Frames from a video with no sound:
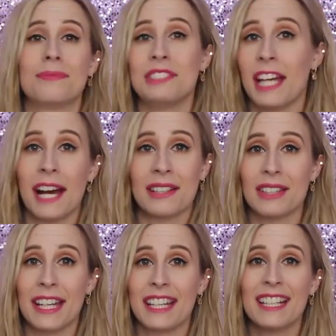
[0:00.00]
yeah,
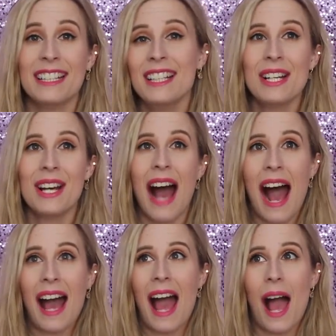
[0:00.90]
like,
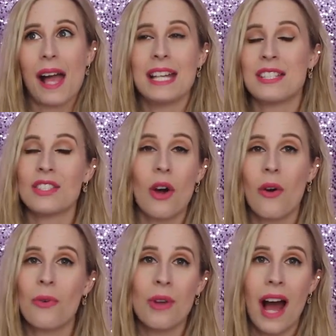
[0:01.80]
it's
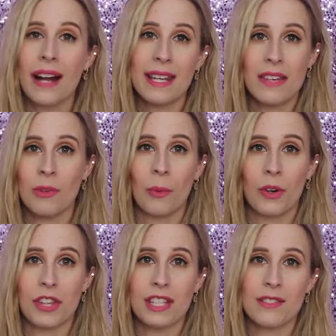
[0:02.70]
so not even
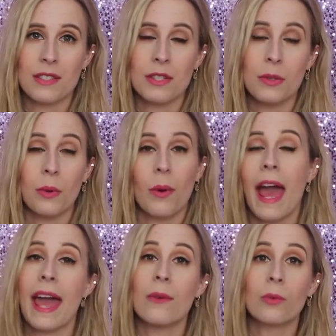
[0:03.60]
worth it to,
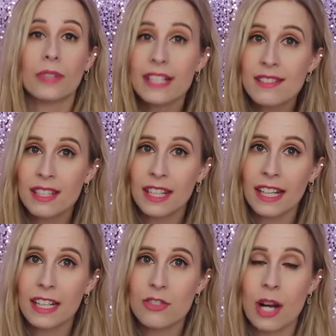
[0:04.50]
A, risk
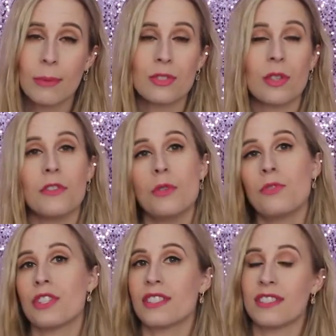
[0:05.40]
getting in trouble. So if you
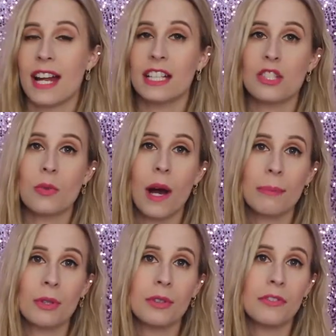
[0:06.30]
just decided to
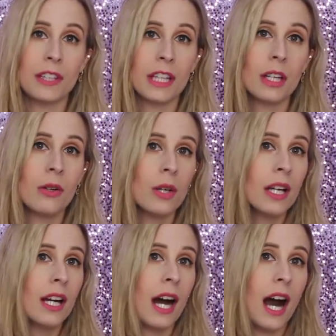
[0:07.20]
upload a video
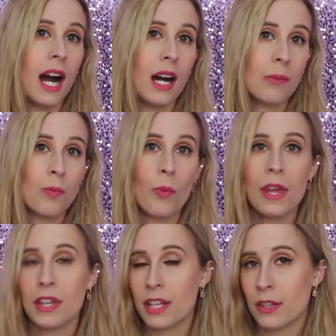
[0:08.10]

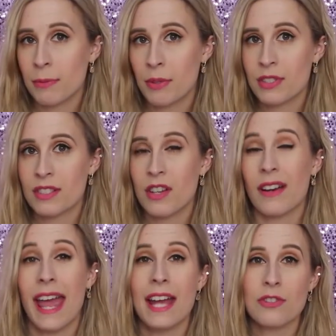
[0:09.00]
with another person's
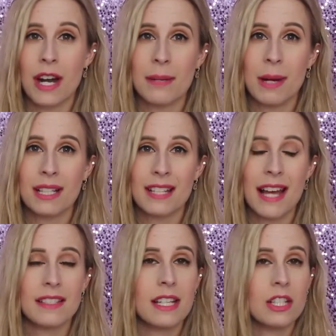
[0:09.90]
song and try to
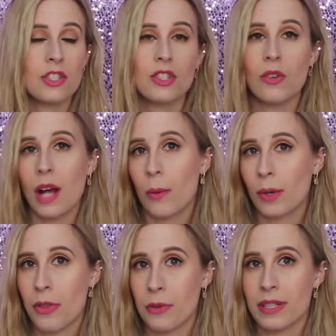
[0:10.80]
monetize it, it's so not
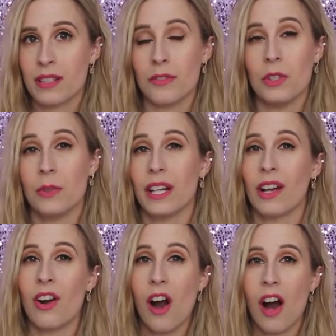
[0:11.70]
worth the risk of you
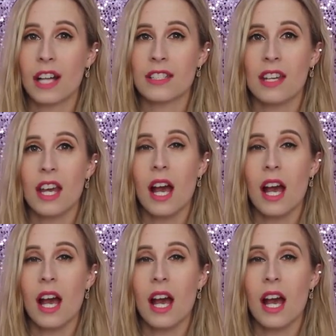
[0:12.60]
getting caught.